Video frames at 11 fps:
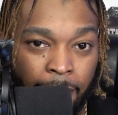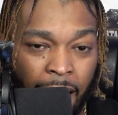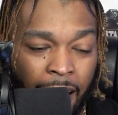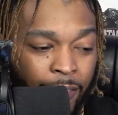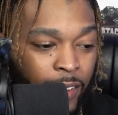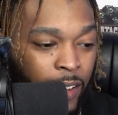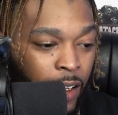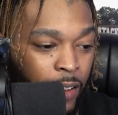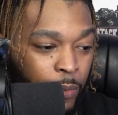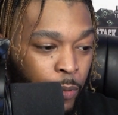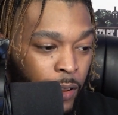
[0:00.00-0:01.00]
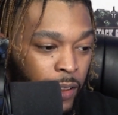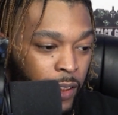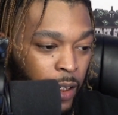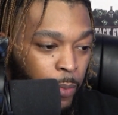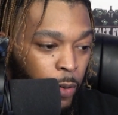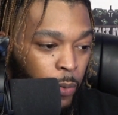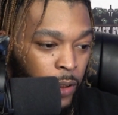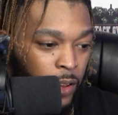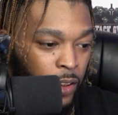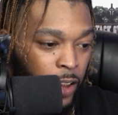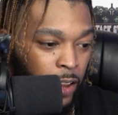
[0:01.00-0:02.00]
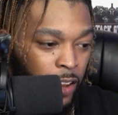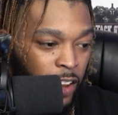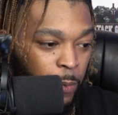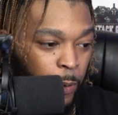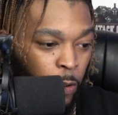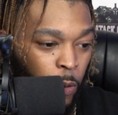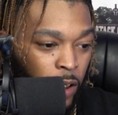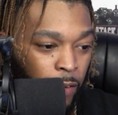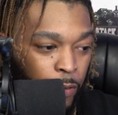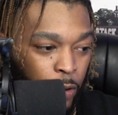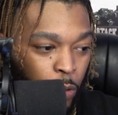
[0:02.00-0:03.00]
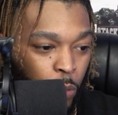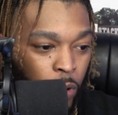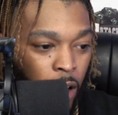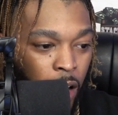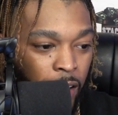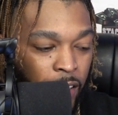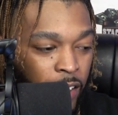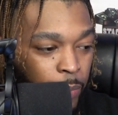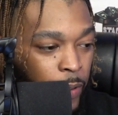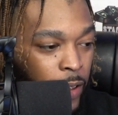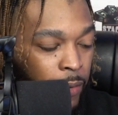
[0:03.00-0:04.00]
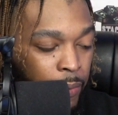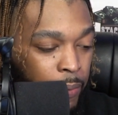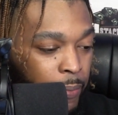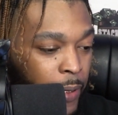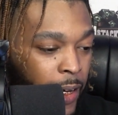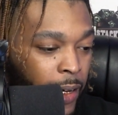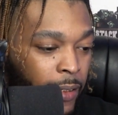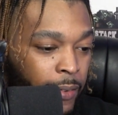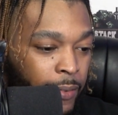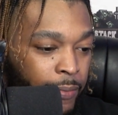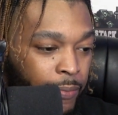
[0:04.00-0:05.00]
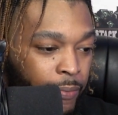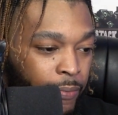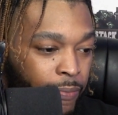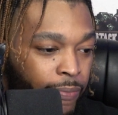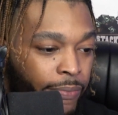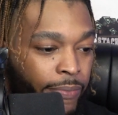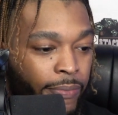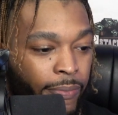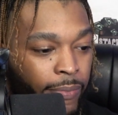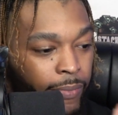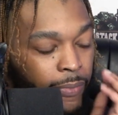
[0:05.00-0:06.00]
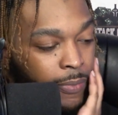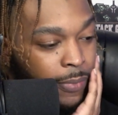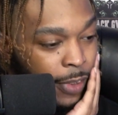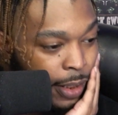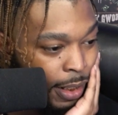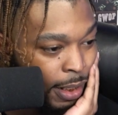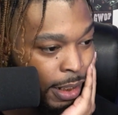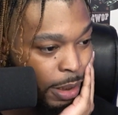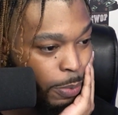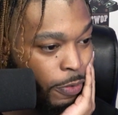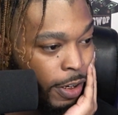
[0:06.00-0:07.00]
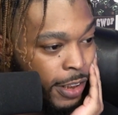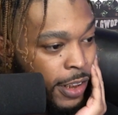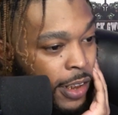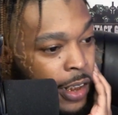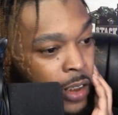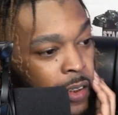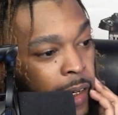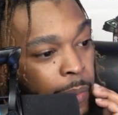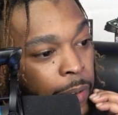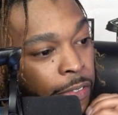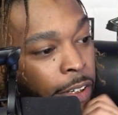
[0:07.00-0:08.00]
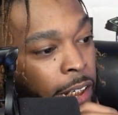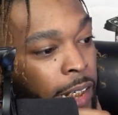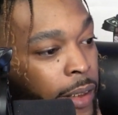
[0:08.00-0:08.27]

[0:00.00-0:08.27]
I have nothing more to say about Will and Jada. This has been going on for too long. This has been a man. If you don't get that bullshit out of my face, bitch. Let's move on to the next topic. Fuck